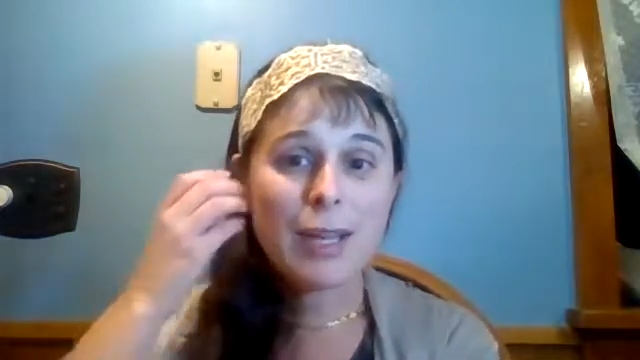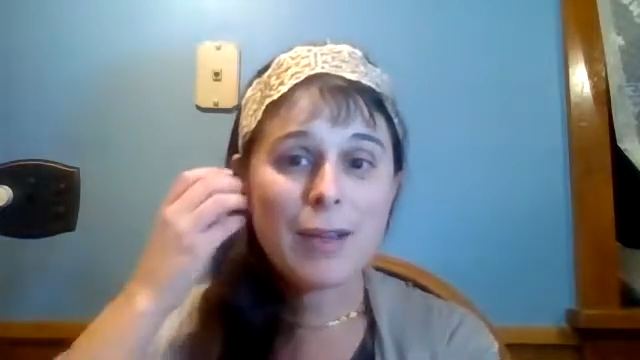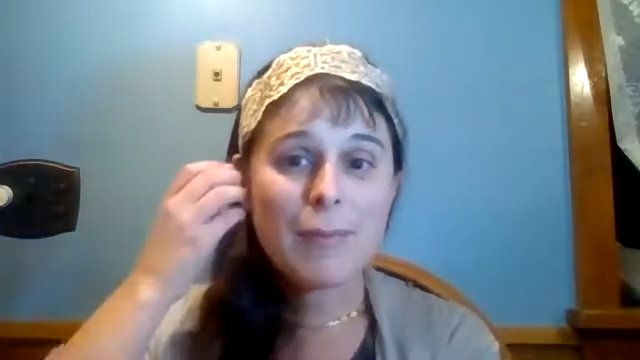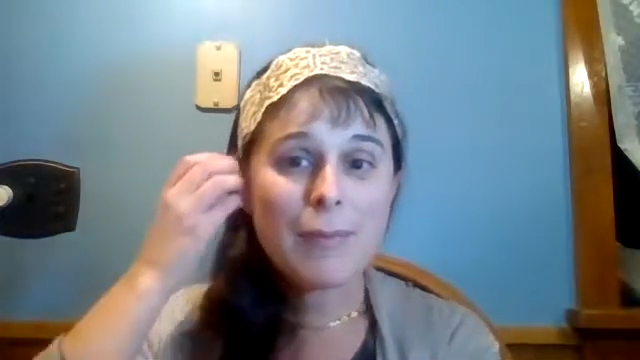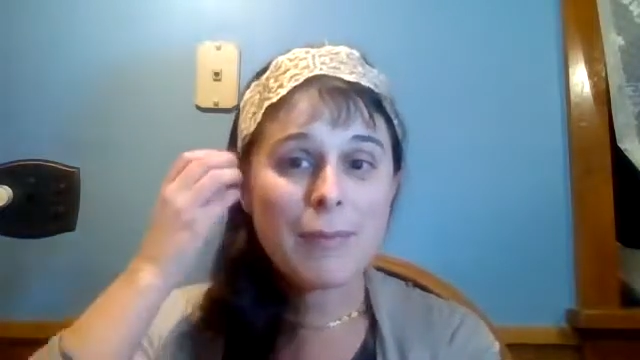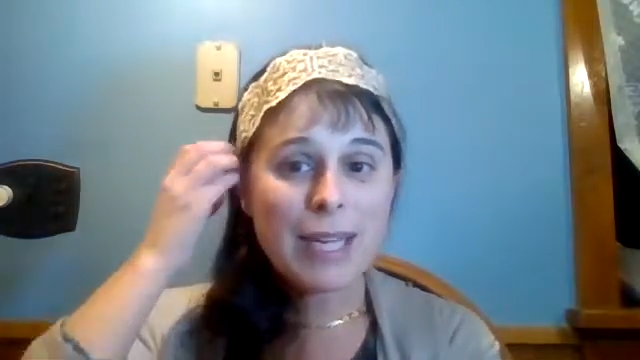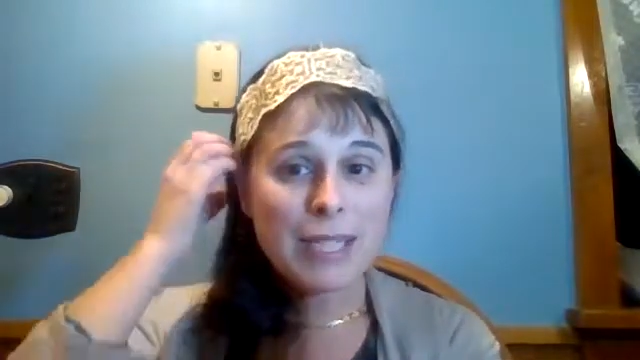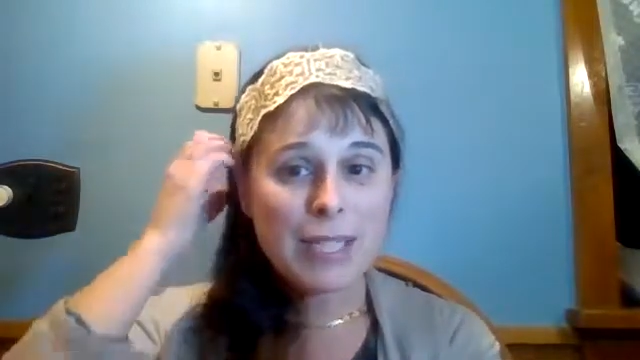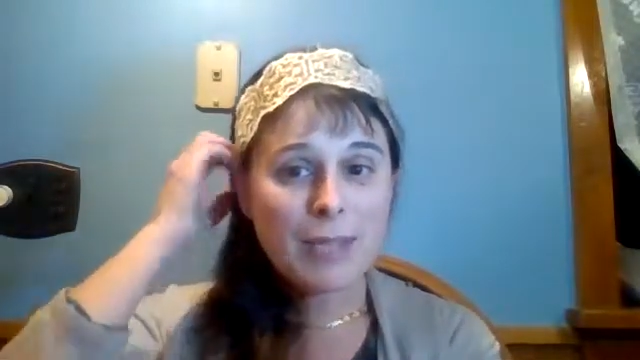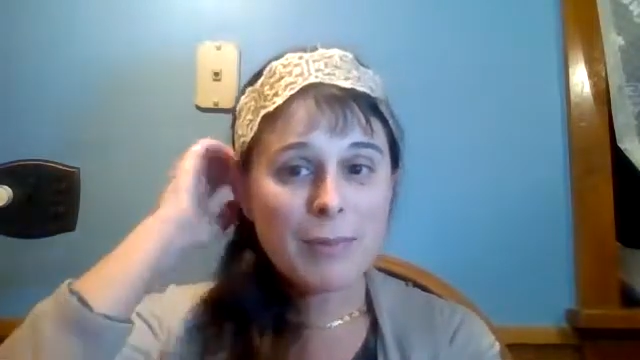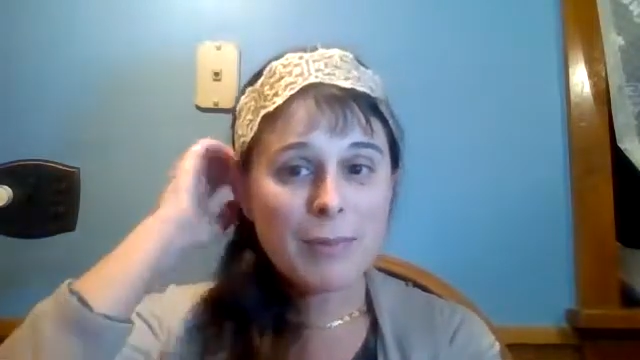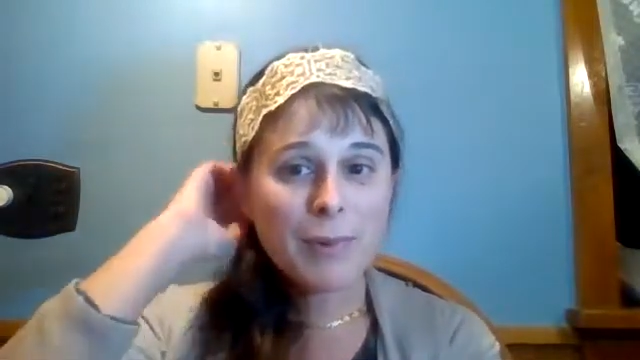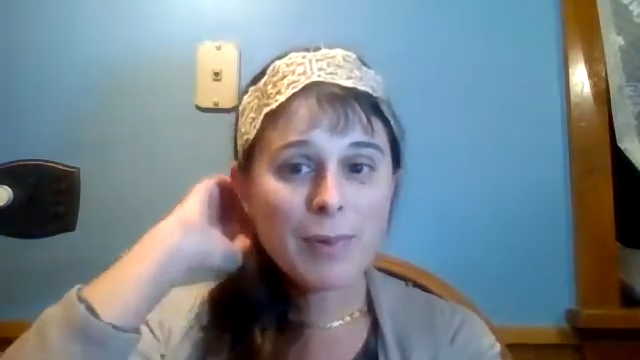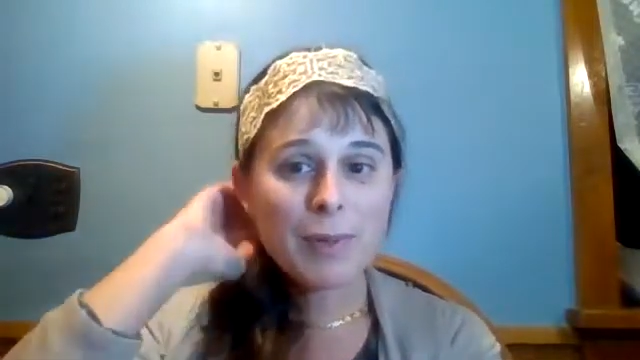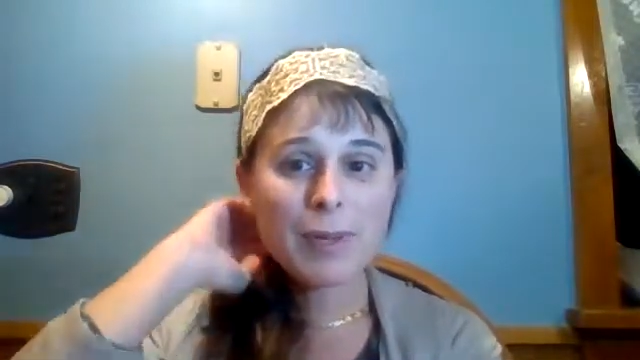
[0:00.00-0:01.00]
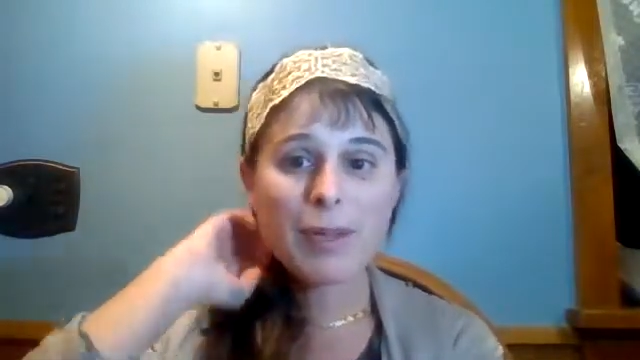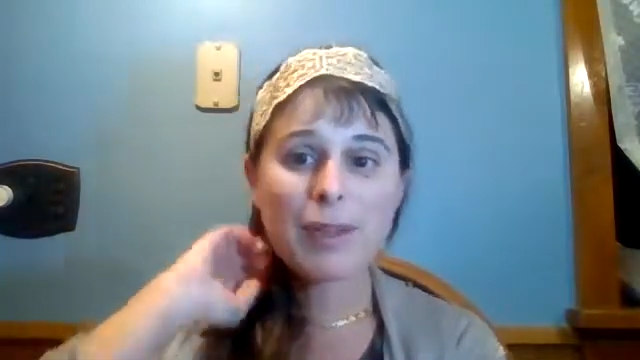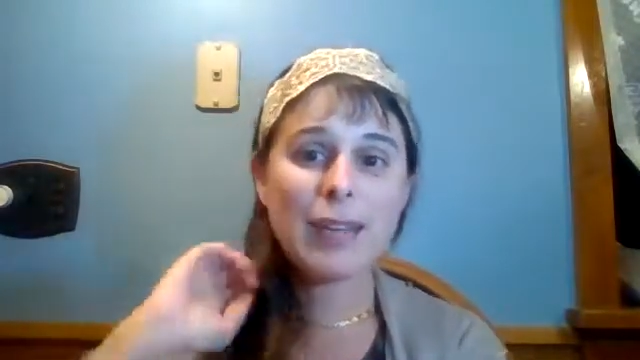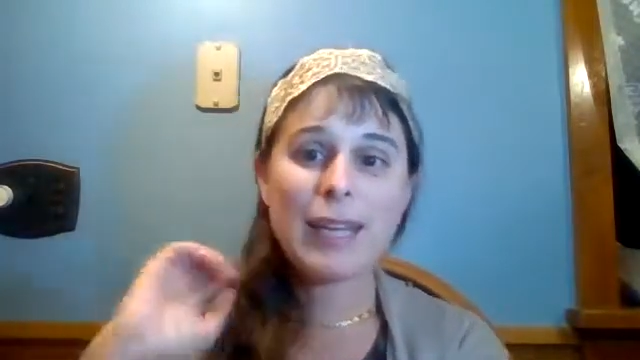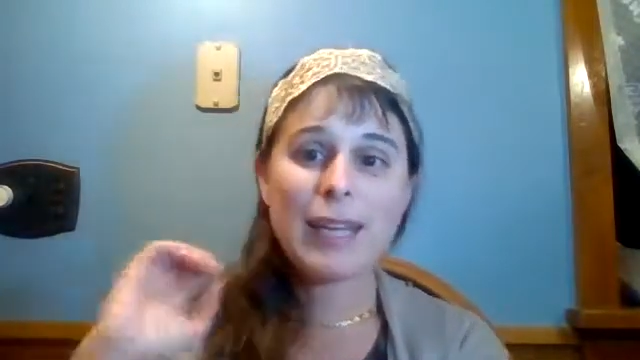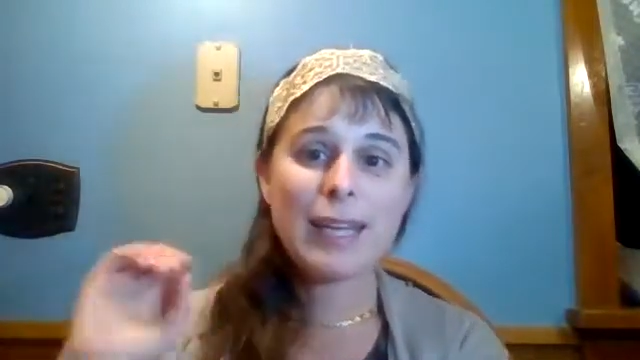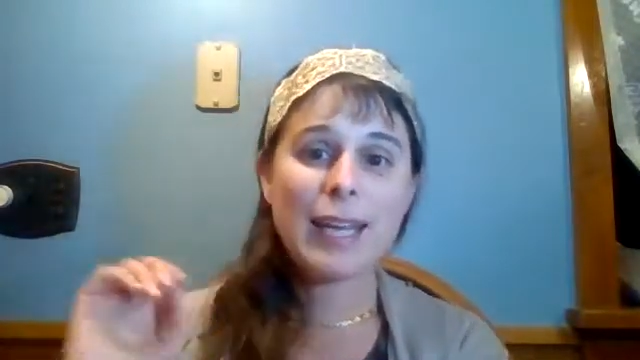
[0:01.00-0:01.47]
much more
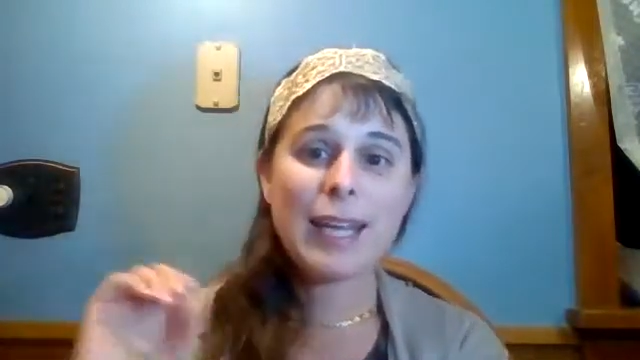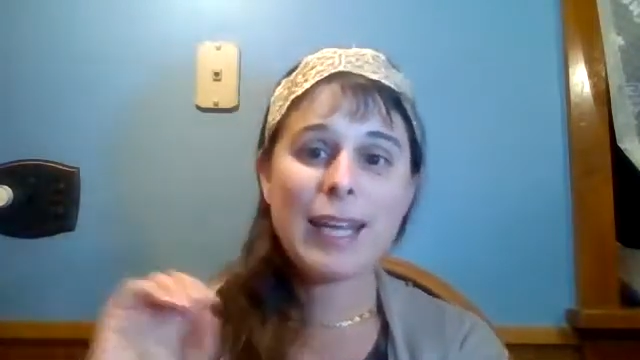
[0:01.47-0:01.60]
than